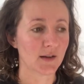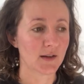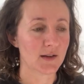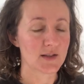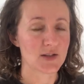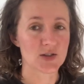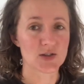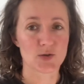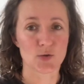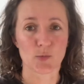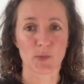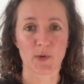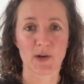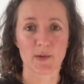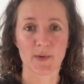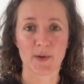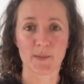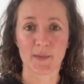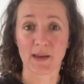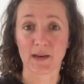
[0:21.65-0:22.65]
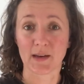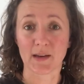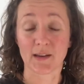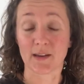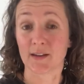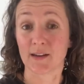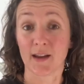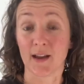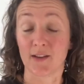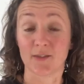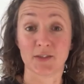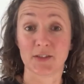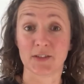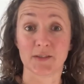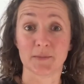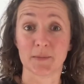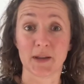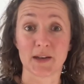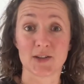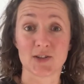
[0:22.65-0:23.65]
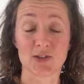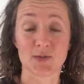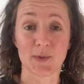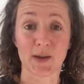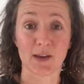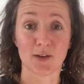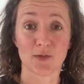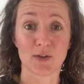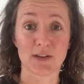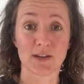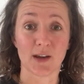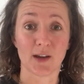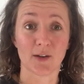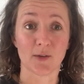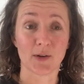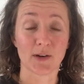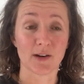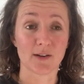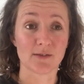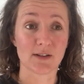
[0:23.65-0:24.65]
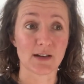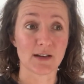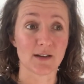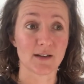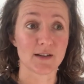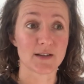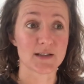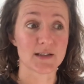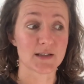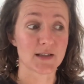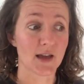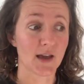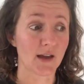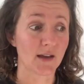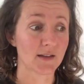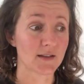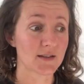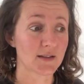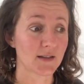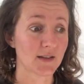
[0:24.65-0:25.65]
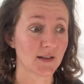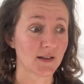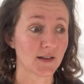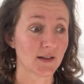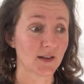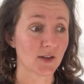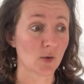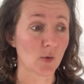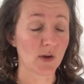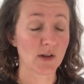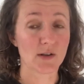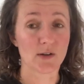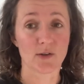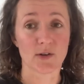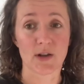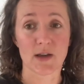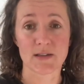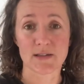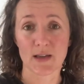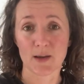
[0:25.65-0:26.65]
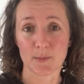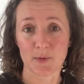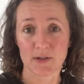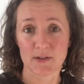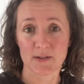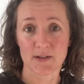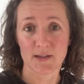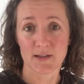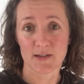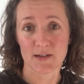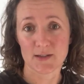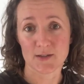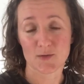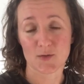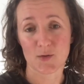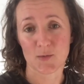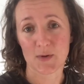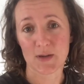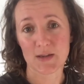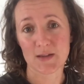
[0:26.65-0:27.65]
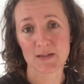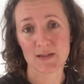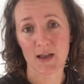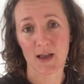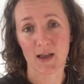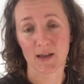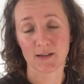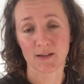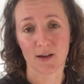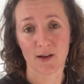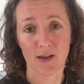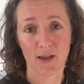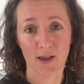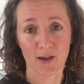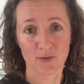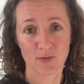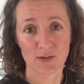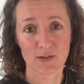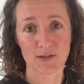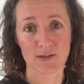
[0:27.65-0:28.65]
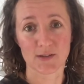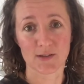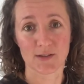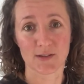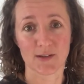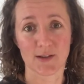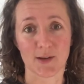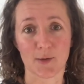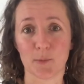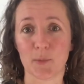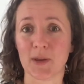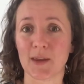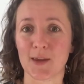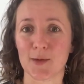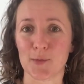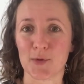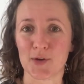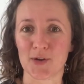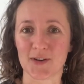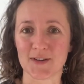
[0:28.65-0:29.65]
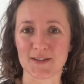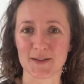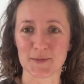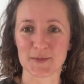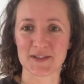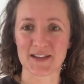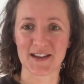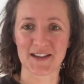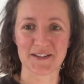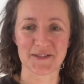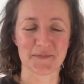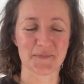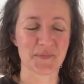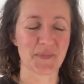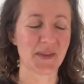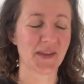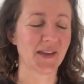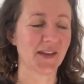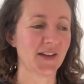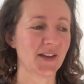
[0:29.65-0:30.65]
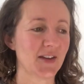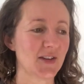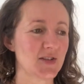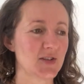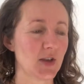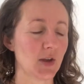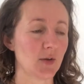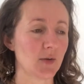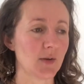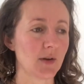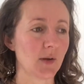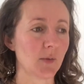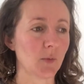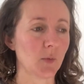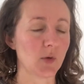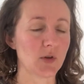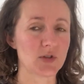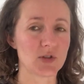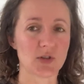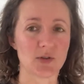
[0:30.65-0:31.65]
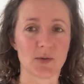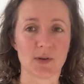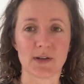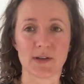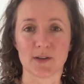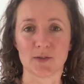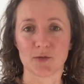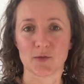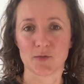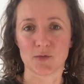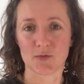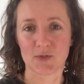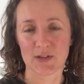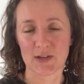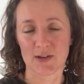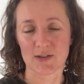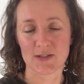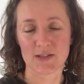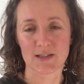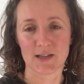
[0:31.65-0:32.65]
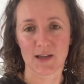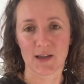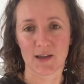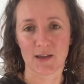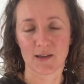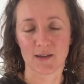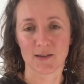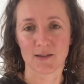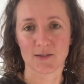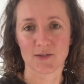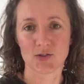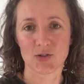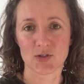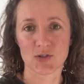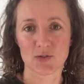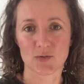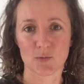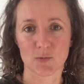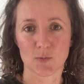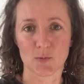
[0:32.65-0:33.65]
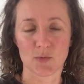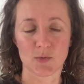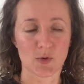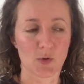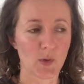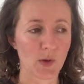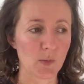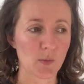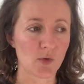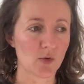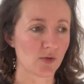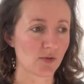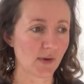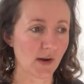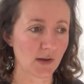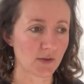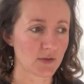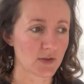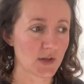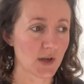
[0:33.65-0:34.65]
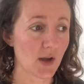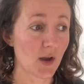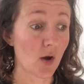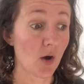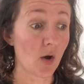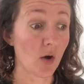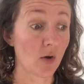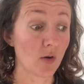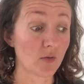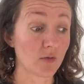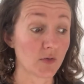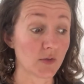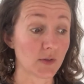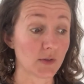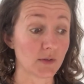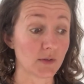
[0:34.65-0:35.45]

it's just all been a bit manic and I haven't managed to make a video, and I realised that quite a lot has happened in the last few weeks and I haven't been keeping you guys up to date. So we'll do a little video today, just a quick walk around of